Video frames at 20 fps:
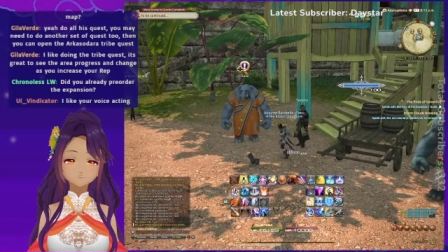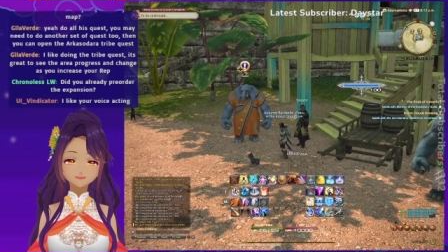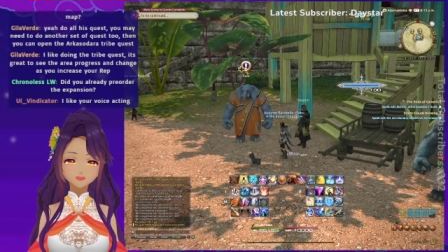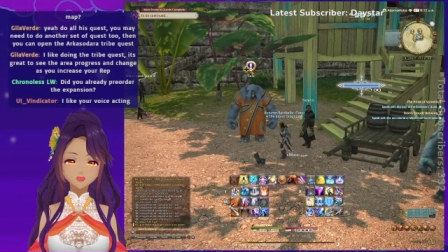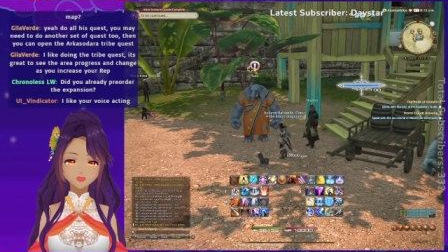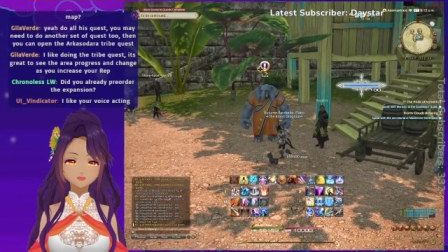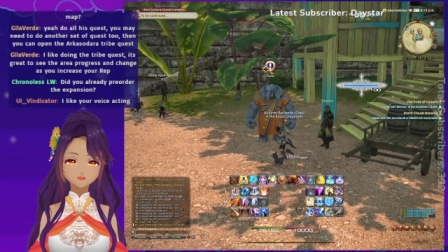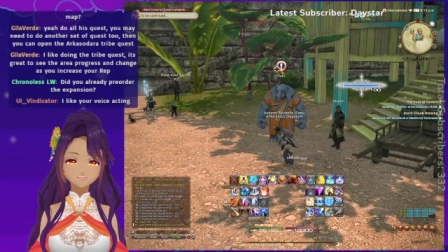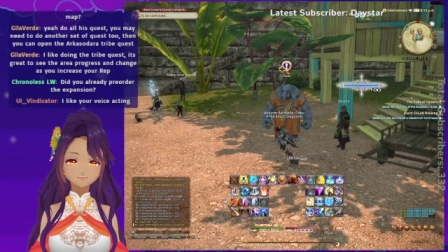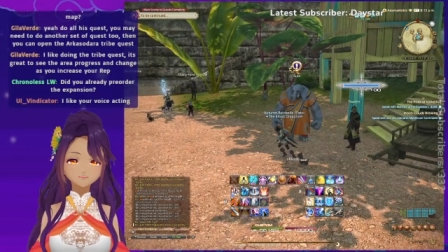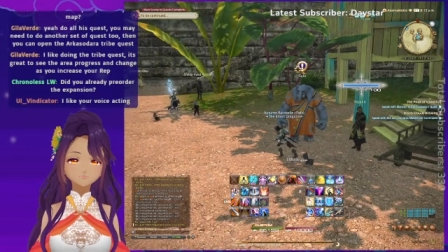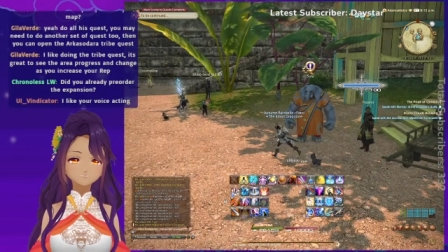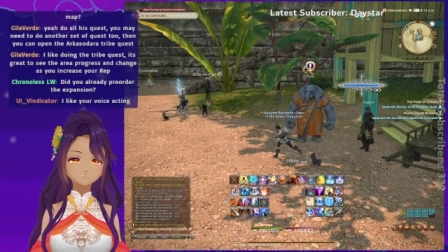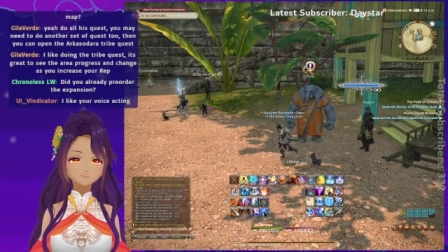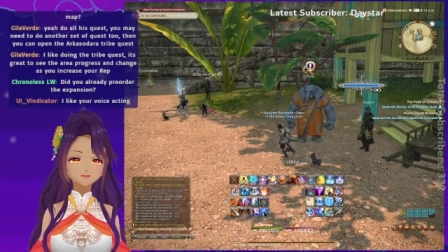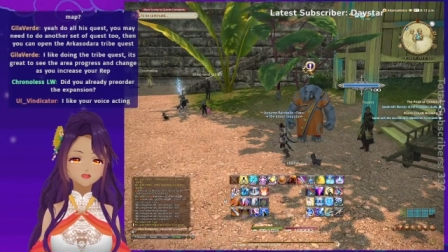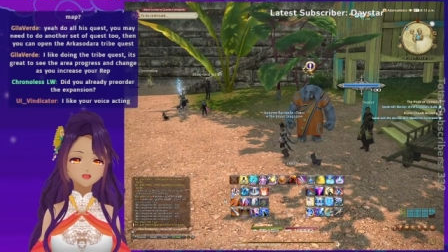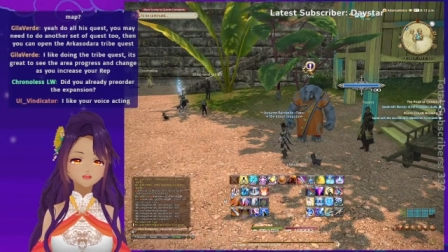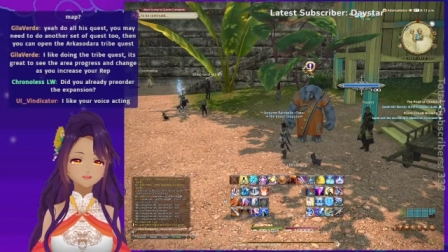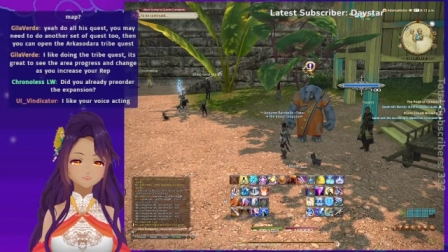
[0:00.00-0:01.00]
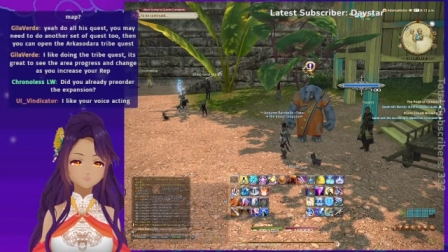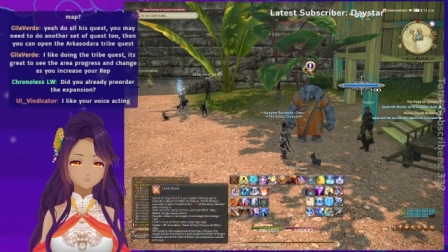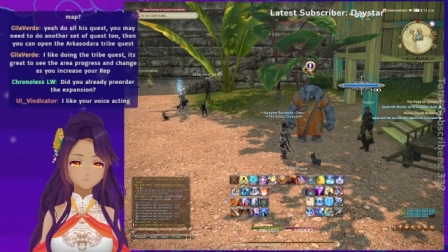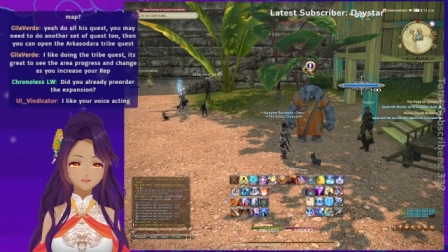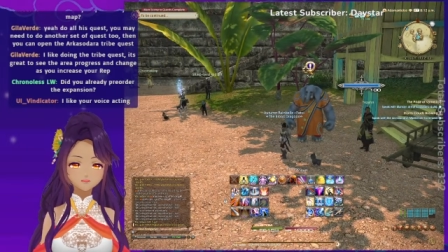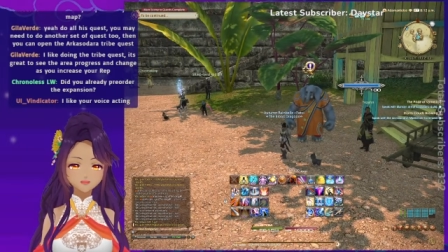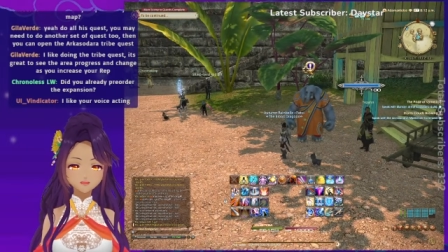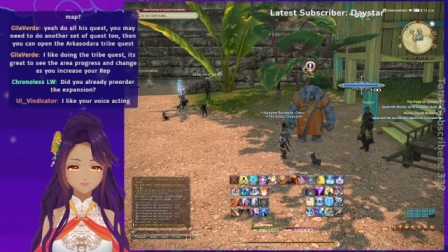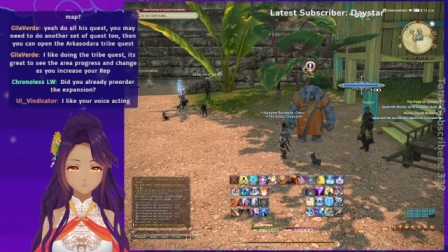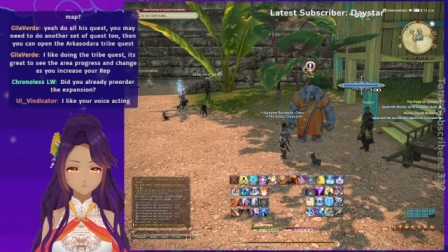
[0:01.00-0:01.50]
so that's
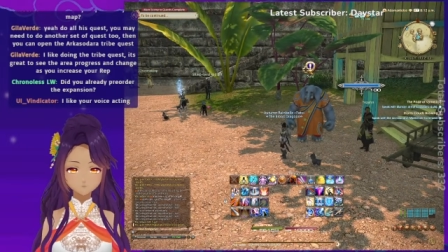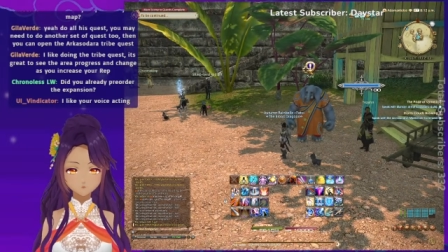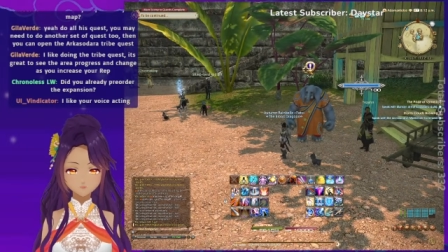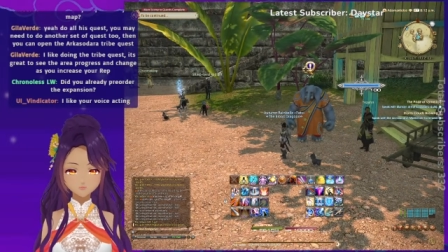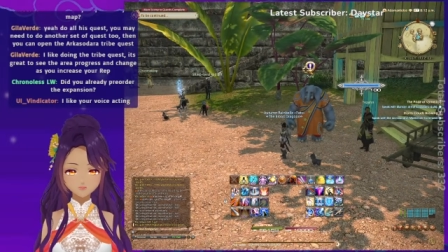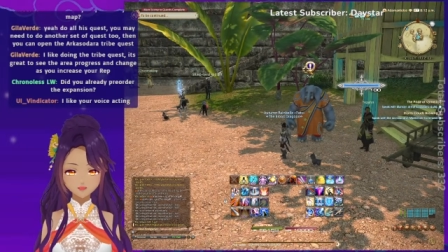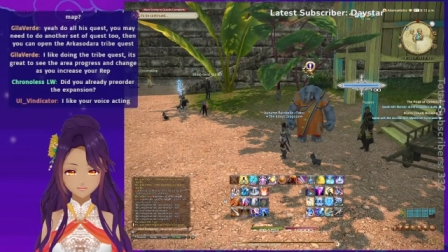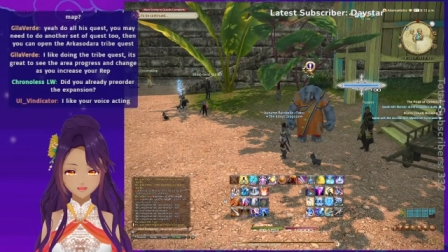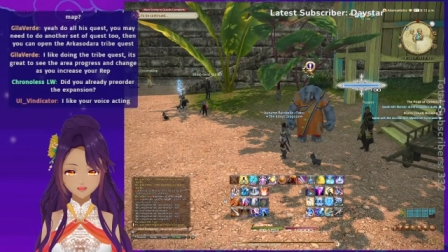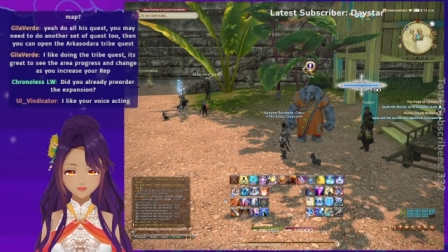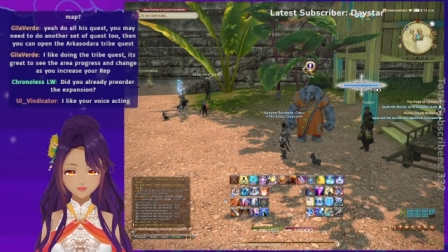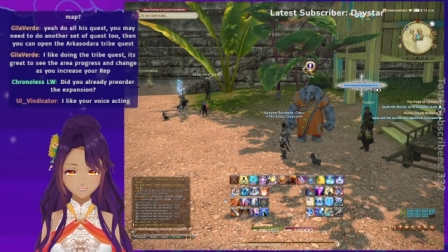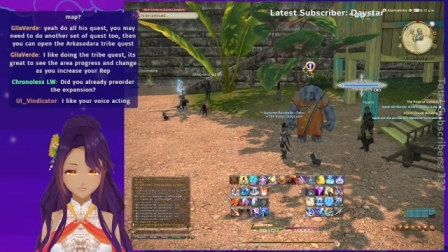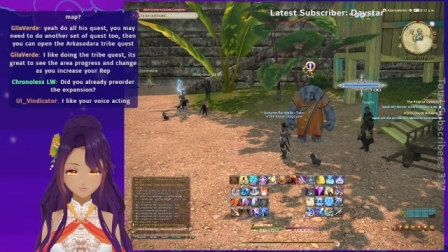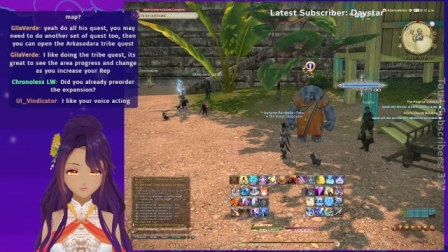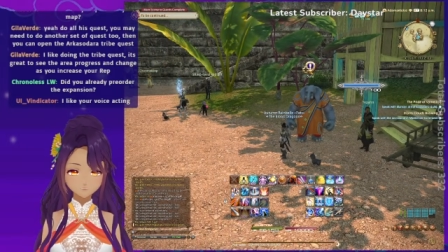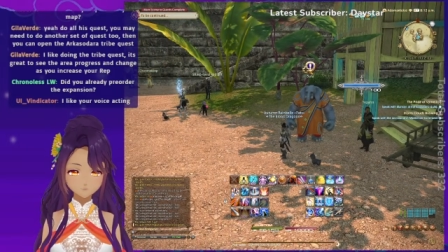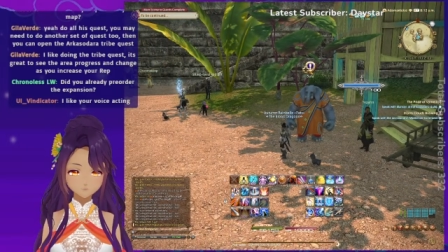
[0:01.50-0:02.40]
done. What am I gonna get?